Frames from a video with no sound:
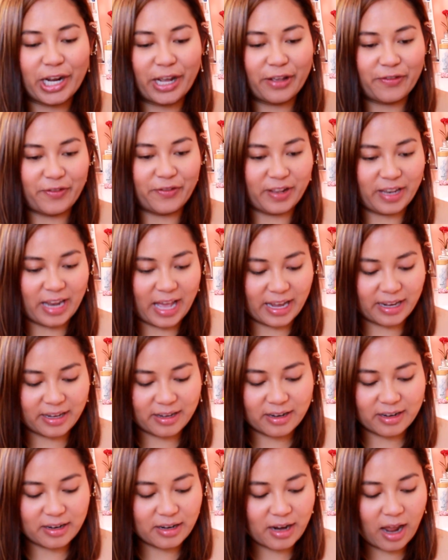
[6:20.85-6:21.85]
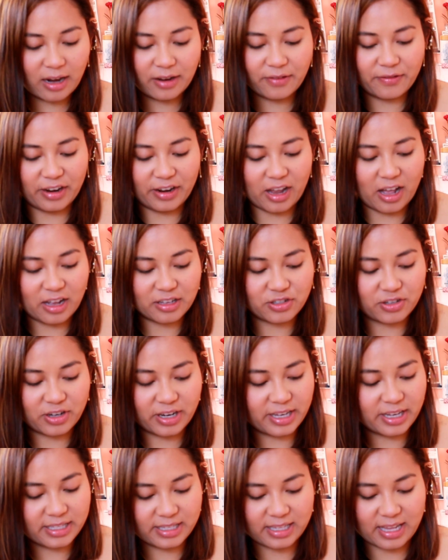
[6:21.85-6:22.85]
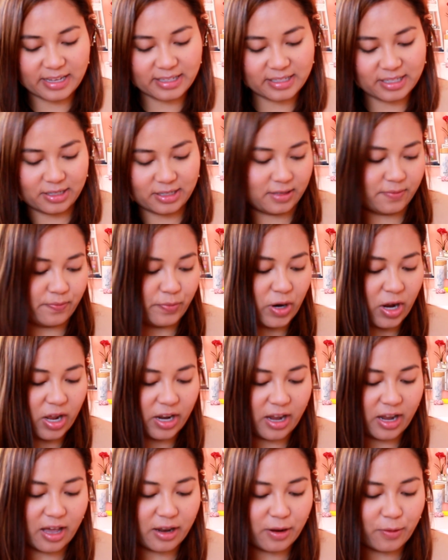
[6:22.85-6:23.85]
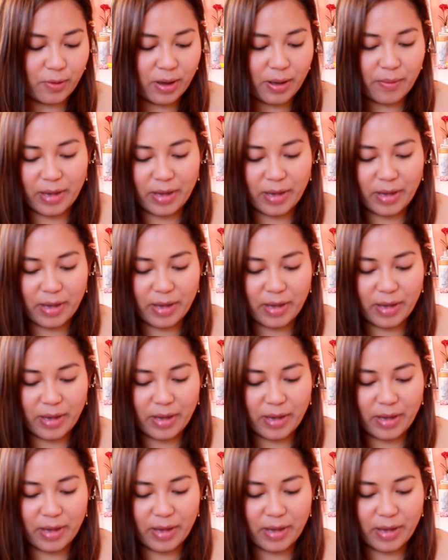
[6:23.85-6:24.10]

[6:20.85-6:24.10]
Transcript: I feel like, not even lingerie, it's like just brown underwear,